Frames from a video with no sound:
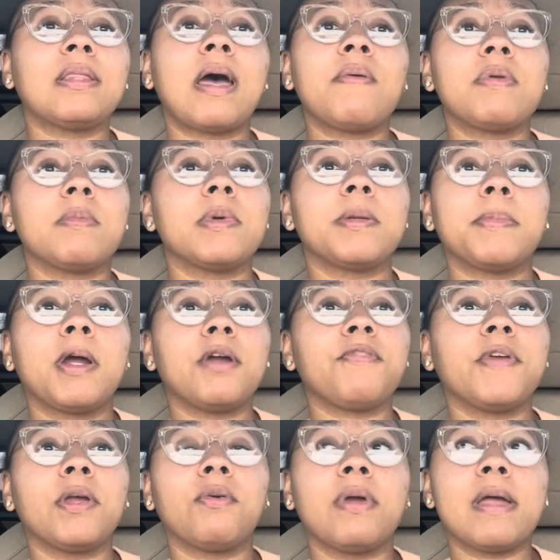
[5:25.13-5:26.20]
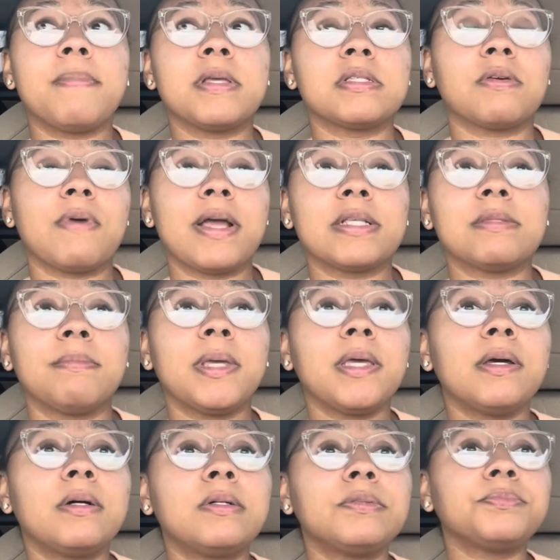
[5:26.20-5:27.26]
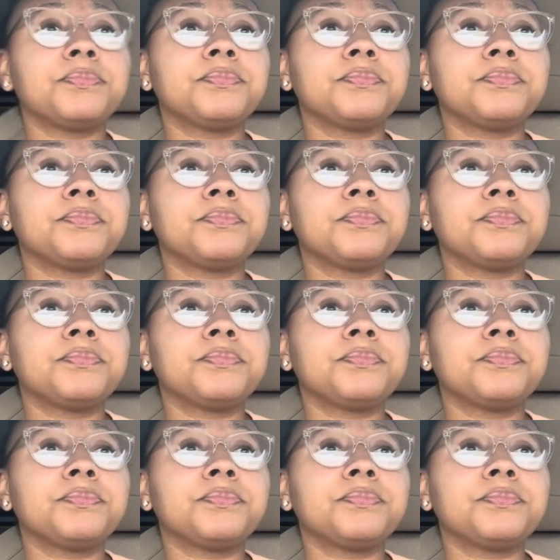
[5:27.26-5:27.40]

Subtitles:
that would have been perfect red beans and rice meal.